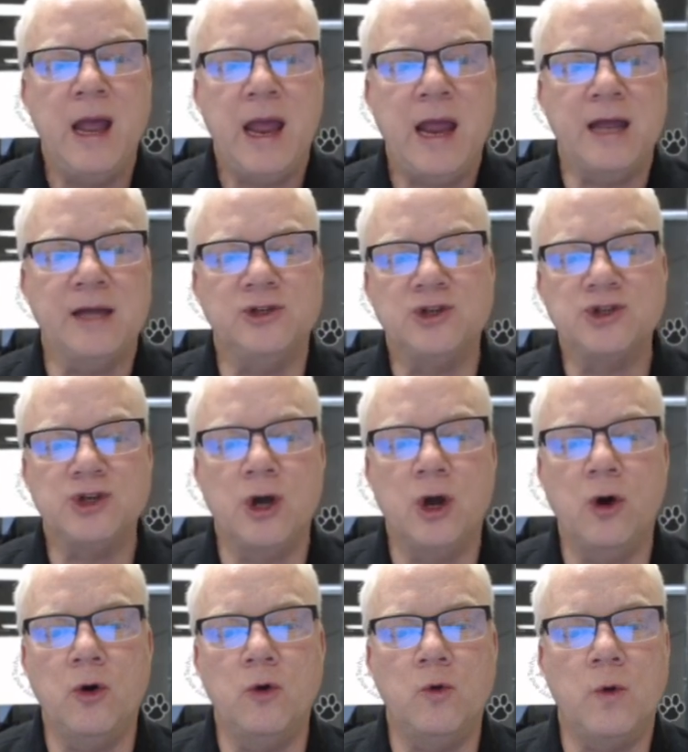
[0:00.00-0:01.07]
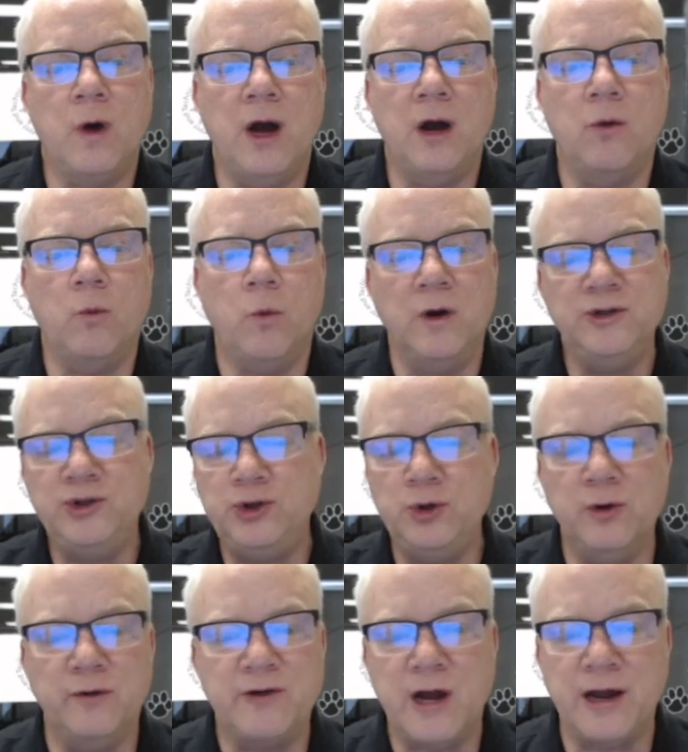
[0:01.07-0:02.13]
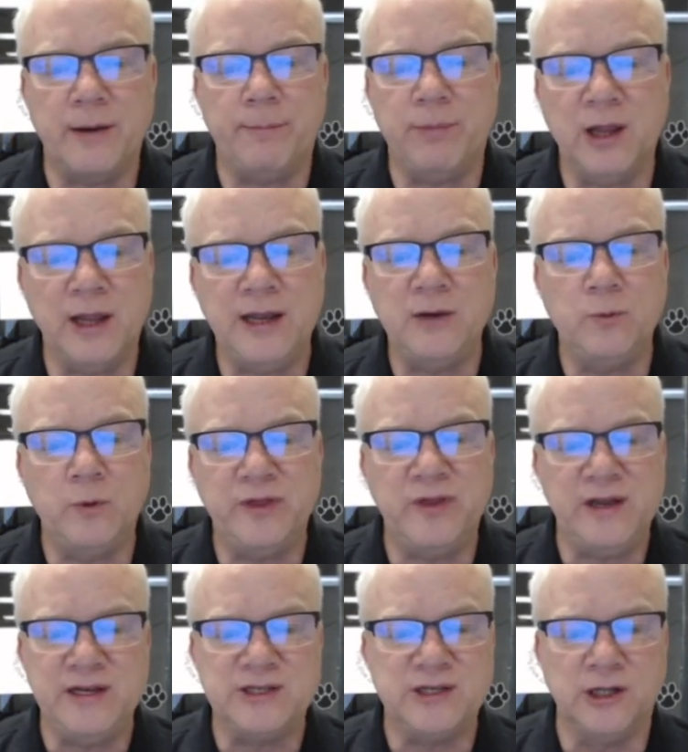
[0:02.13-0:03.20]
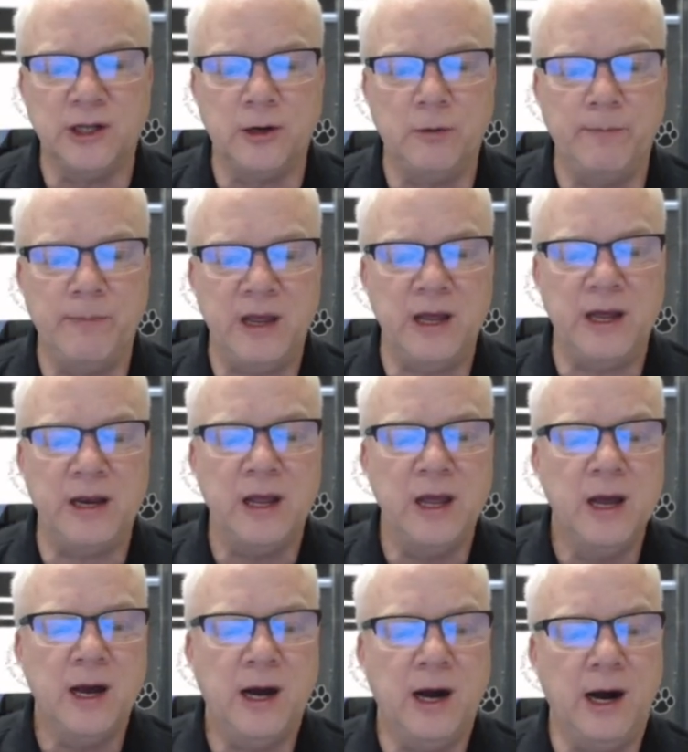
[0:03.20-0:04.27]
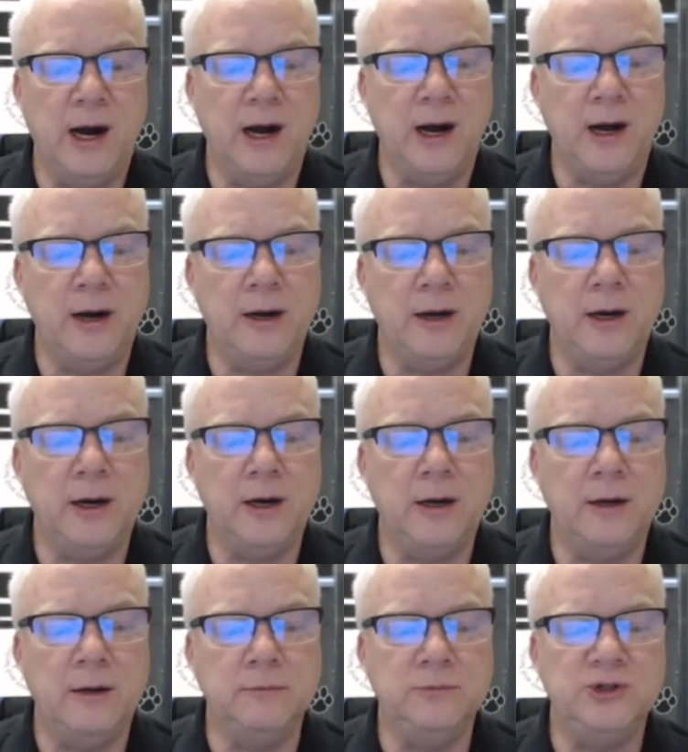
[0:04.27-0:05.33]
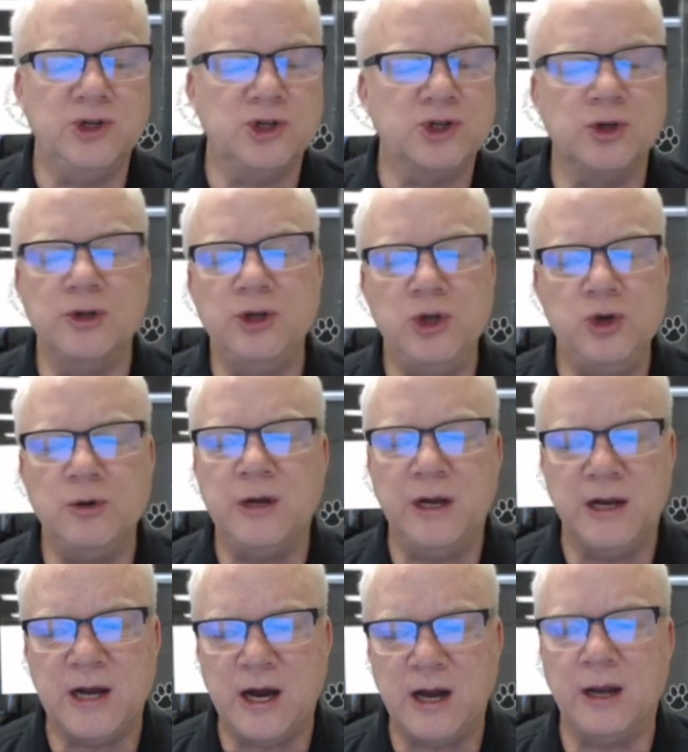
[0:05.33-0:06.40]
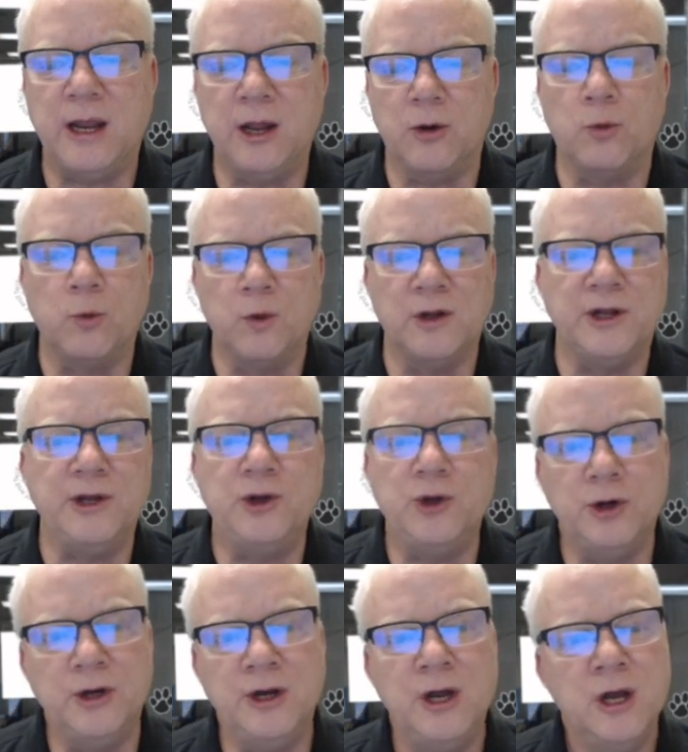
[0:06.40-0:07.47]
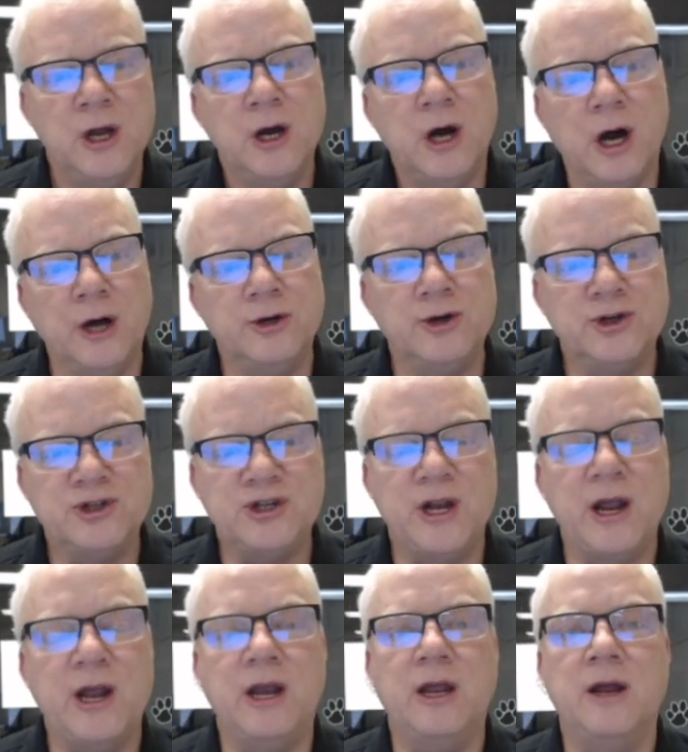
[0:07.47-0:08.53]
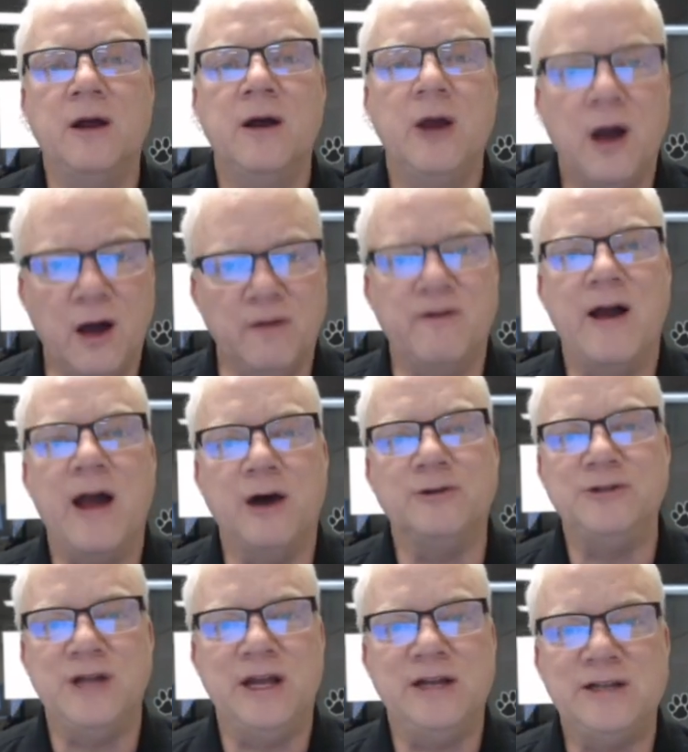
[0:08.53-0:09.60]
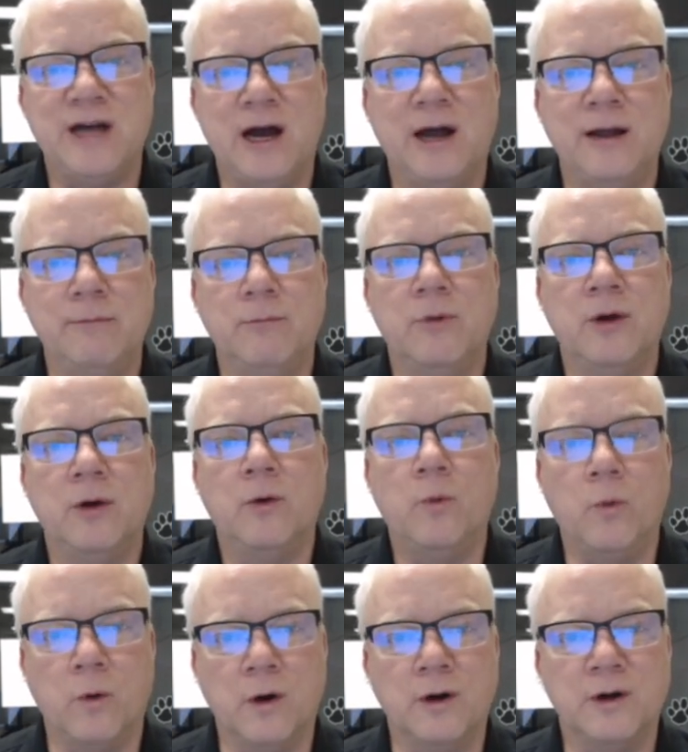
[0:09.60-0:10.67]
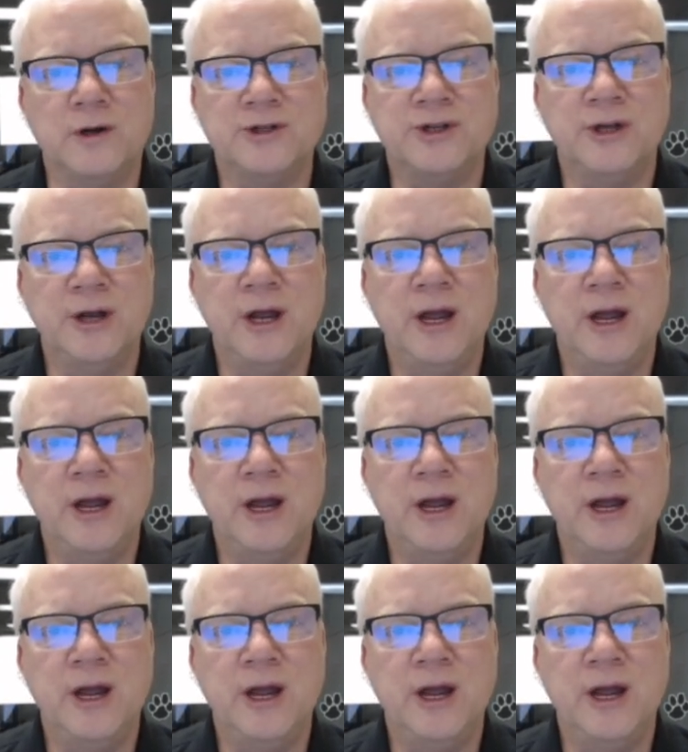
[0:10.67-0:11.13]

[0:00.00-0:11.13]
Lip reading: And so once you have kind of played with these a little bit, just so that you can kind of get a really good understanding of how DateTime works.